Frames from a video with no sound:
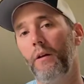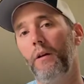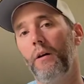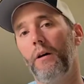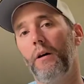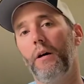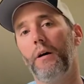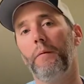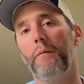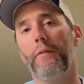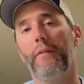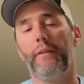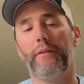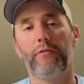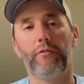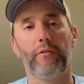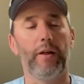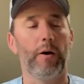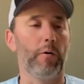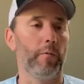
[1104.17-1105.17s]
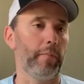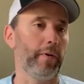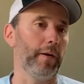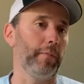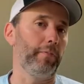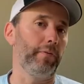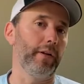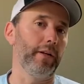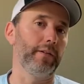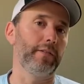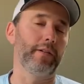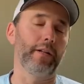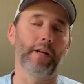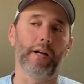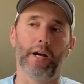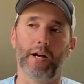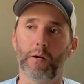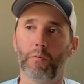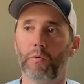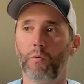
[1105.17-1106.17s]
So that would be a place that
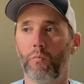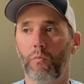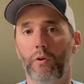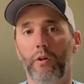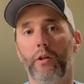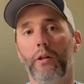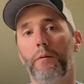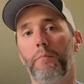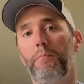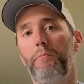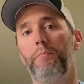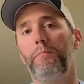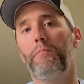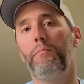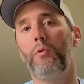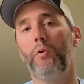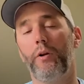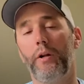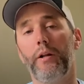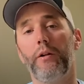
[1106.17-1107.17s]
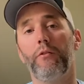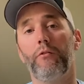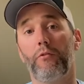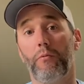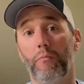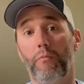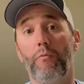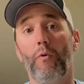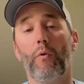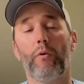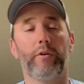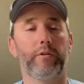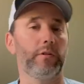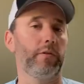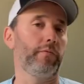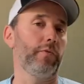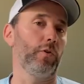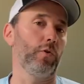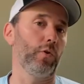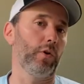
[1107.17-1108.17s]
I would really put in some focus
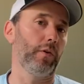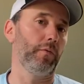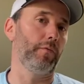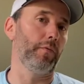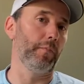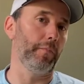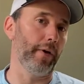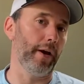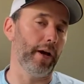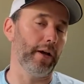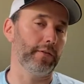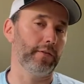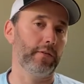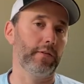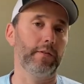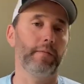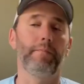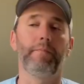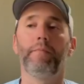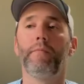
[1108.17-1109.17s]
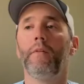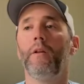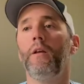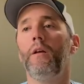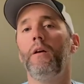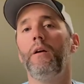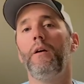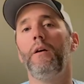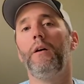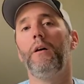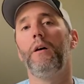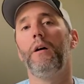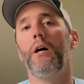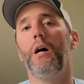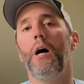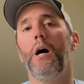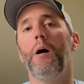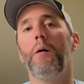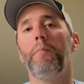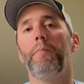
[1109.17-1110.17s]
if you're looking for bass.
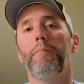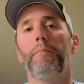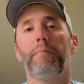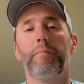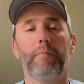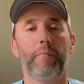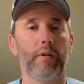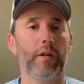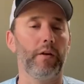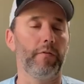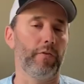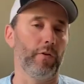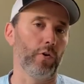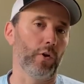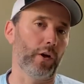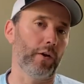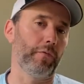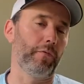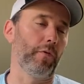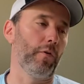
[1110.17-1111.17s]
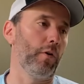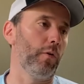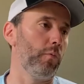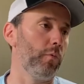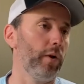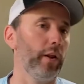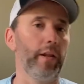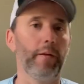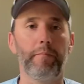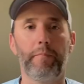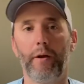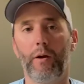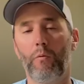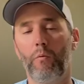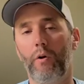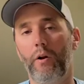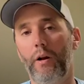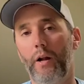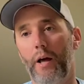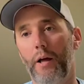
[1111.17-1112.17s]
If you're looking for a really big
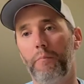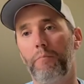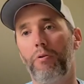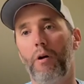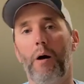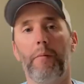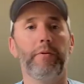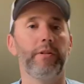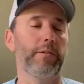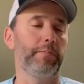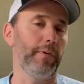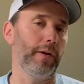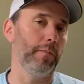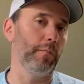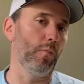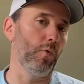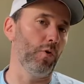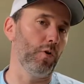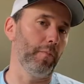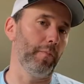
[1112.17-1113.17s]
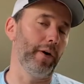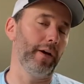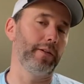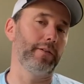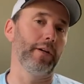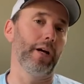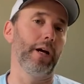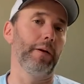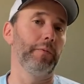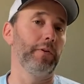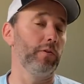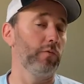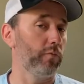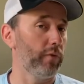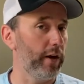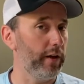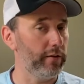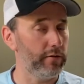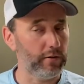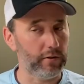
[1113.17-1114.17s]
one, I'd probably spend more of my time in the
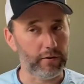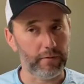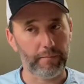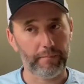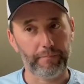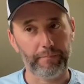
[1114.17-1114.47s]
race.